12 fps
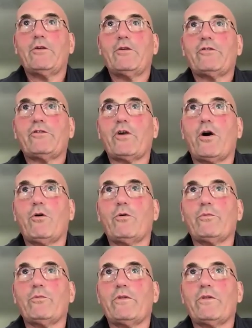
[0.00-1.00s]

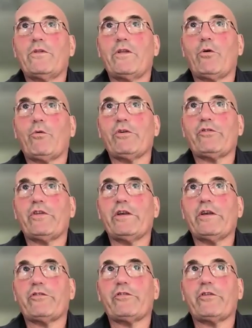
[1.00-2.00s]
So there was
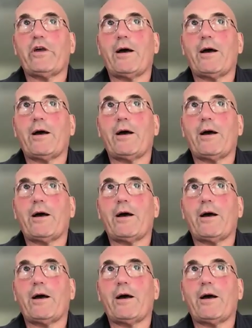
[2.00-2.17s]
this